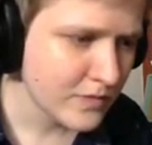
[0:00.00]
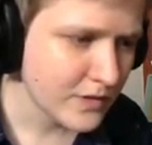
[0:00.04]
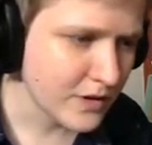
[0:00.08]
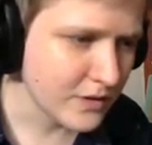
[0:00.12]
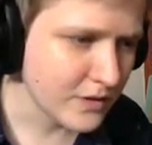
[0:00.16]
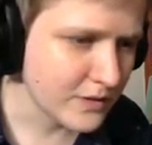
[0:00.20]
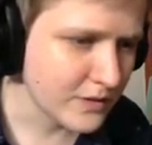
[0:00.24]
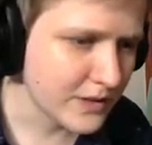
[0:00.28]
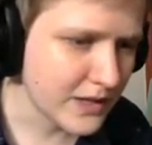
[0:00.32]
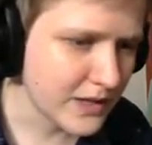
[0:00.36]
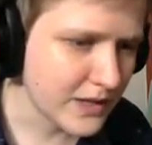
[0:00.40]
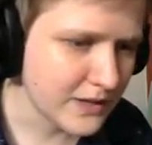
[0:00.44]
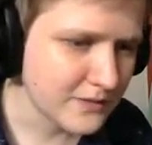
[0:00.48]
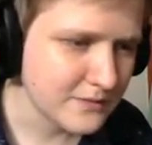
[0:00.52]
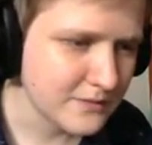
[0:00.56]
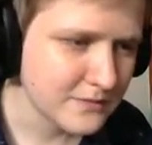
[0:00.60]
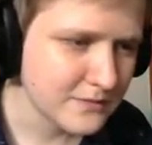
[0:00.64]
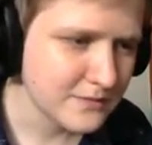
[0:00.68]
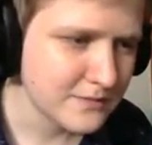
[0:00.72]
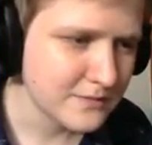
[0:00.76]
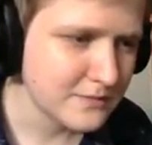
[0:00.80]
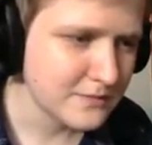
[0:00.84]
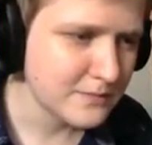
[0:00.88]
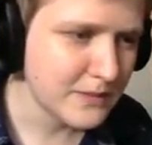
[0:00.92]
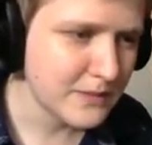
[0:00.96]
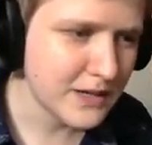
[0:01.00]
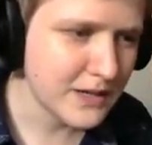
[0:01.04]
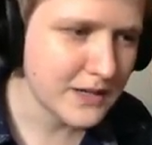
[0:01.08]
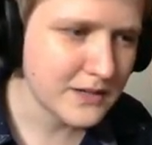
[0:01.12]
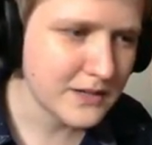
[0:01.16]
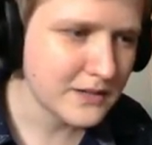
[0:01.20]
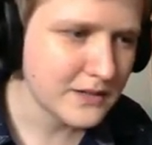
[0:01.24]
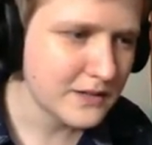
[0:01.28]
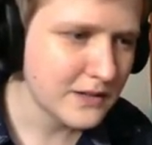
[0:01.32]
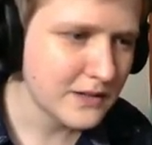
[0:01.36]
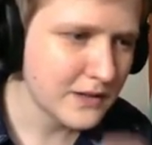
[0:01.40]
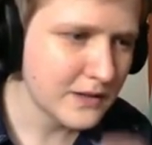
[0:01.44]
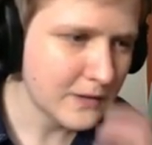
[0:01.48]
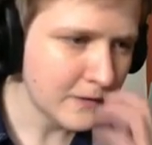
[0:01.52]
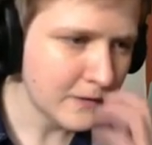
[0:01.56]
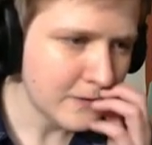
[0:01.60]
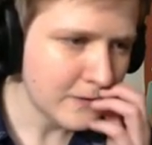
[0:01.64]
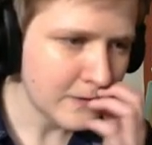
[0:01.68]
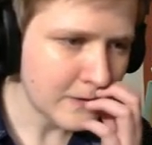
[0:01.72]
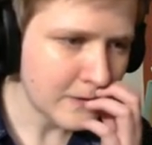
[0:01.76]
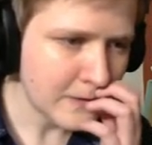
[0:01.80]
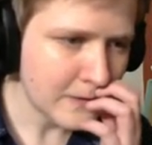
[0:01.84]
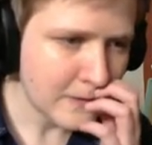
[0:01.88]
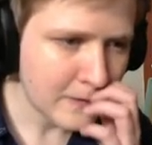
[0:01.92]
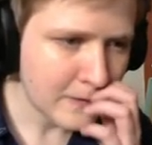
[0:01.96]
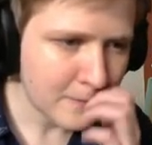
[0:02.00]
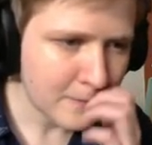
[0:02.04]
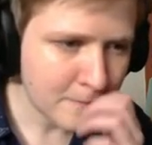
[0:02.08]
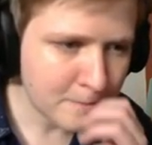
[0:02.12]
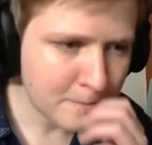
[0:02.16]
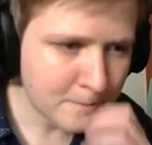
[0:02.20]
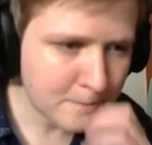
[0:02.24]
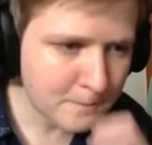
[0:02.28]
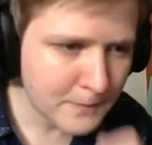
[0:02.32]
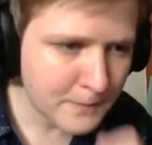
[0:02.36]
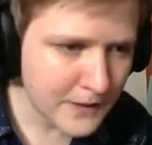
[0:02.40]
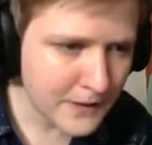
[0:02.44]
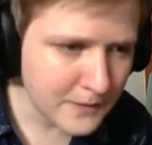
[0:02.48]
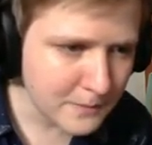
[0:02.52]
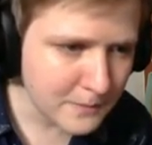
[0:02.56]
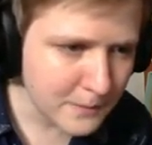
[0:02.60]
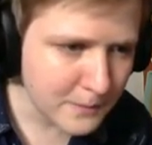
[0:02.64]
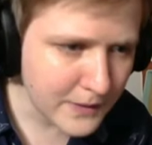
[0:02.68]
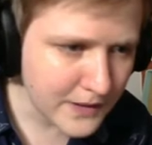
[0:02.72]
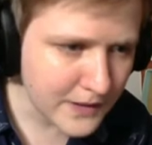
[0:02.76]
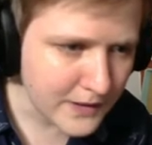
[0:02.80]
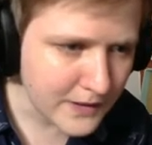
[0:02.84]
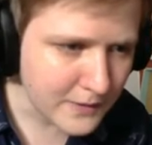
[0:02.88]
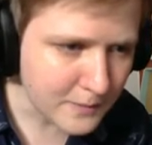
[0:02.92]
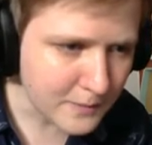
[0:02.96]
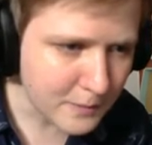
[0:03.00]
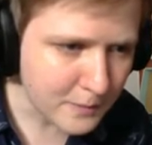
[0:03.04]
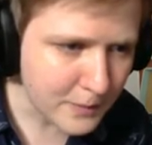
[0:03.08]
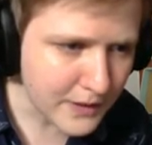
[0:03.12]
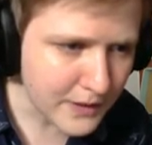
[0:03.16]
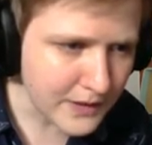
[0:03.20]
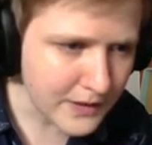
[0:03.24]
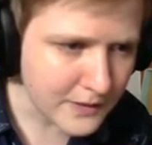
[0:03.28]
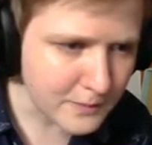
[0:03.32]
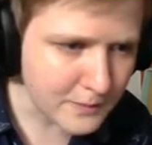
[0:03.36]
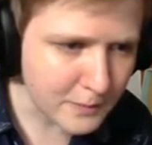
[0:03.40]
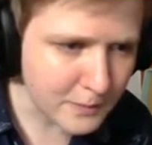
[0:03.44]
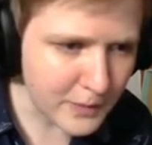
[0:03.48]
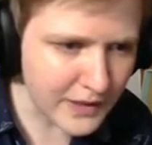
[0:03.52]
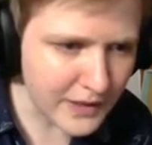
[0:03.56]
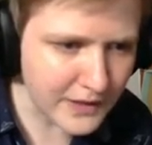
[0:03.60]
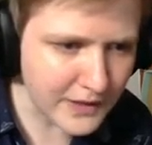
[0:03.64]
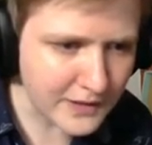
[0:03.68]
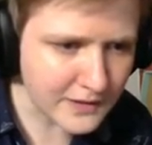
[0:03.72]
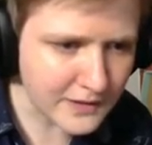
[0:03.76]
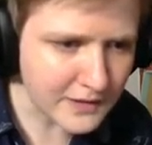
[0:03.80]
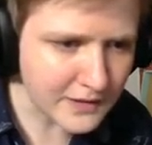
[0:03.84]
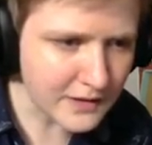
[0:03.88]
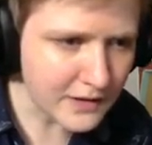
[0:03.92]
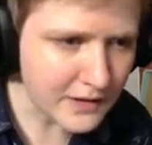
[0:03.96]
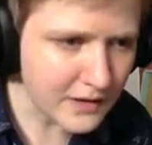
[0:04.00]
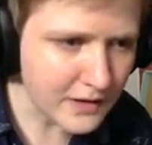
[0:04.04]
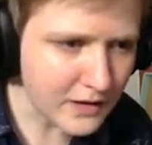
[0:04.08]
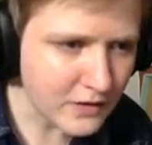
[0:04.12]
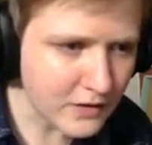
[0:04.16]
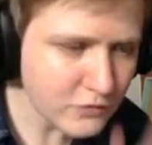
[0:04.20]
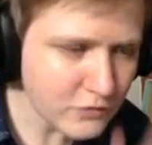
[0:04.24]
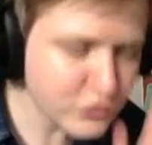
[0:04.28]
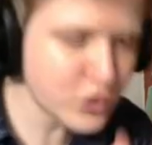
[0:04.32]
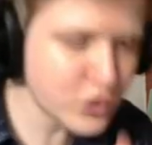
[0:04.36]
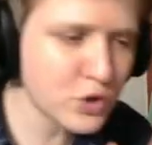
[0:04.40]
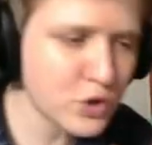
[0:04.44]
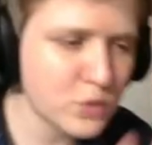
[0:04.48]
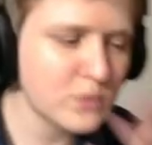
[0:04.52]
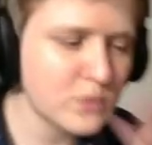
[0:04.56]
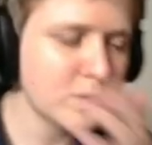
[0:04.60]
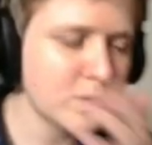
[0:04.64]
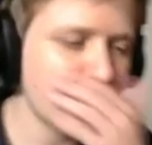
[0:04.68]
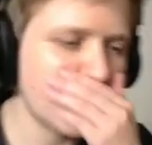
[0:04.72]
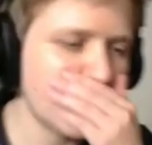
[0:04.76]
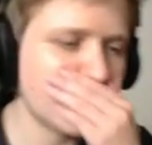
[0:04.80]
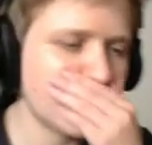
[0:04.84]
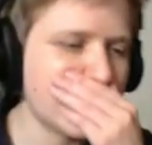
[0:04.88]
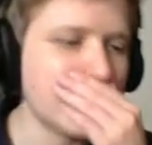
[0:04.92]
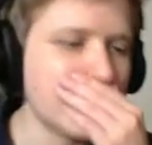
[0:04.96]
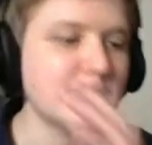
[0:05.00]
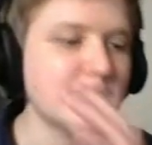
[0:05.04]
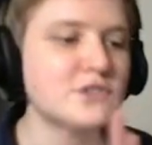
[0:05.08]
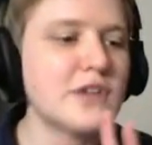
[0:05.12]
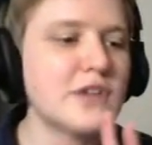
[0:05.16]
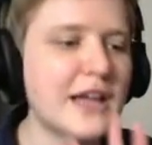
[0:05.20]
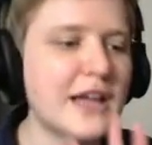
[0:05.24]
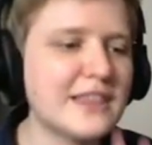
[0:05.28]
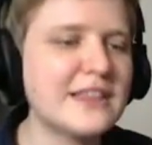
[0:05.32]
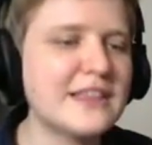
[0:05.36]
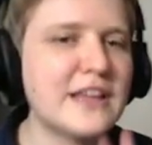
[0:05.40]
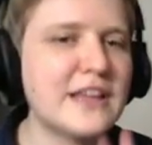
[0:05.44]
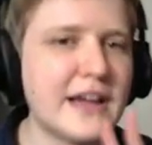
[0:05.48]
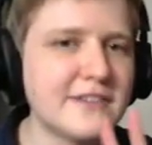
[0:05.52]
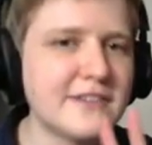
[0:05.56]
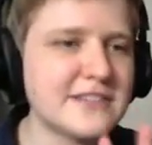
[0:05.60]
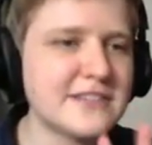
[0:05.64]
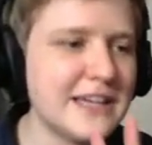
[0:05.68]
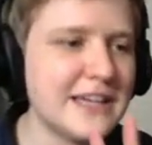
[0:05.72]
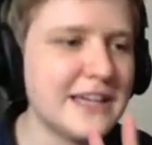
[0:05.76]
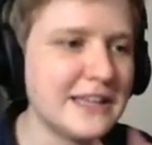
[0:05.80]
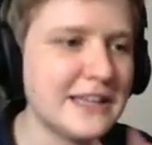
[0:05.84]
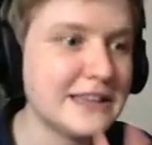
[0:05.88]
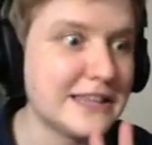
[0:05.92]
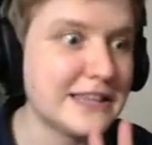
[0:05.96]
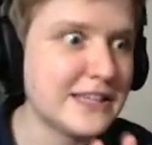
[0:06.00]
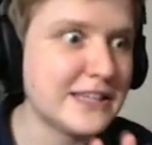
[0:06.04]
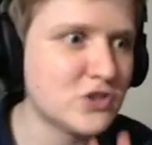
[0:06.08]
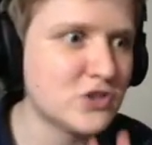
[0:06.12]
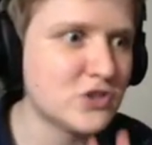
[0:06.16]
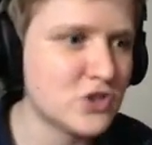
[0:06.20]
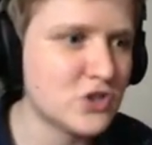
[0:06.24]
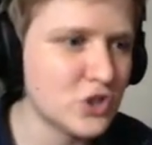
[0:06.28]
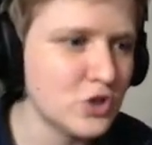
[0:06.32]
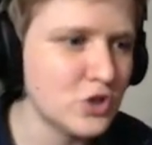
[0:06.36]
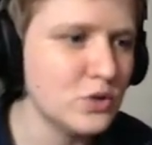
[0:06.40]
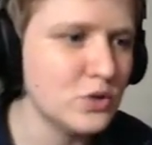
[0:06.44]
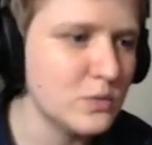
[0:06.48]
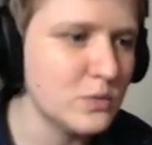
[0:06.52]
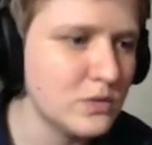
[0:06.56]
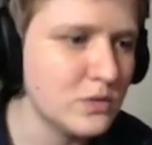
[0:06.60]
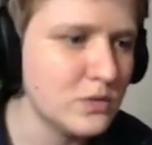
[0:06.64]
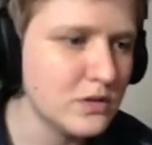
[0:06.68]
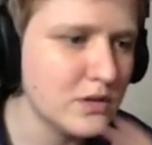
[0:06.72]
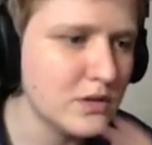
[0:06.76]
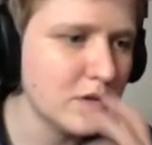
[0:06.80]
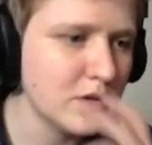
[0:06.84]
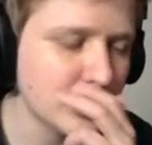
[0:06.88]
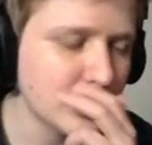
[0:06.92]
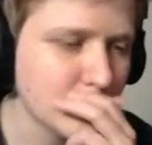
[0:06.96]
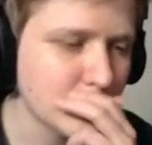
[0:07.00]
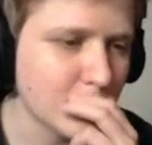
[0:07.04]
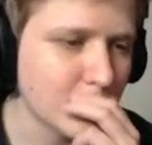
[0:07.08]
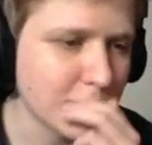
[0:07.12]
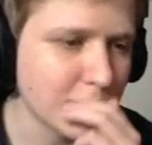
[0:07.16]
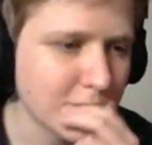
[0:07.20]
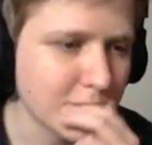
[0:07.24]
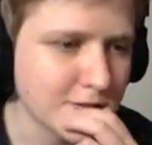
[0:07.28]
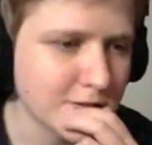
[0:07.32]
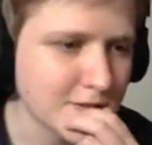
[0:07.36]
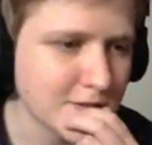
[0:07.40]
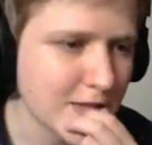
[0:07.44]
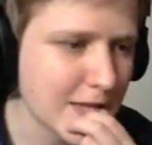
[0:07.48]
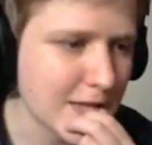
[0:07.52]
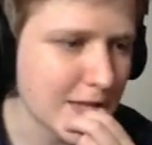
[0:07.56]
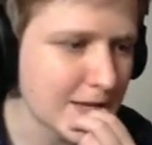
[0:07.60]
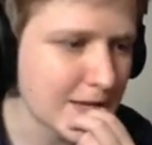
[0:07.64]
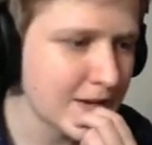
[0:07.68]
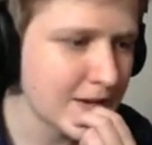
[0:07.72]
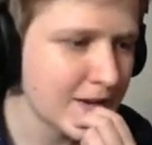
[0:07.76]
Okay, man. Paint, oh, wow, paint, paint, paint, paint, paint. Okay, so I think I have to get at least two. is what it looks like.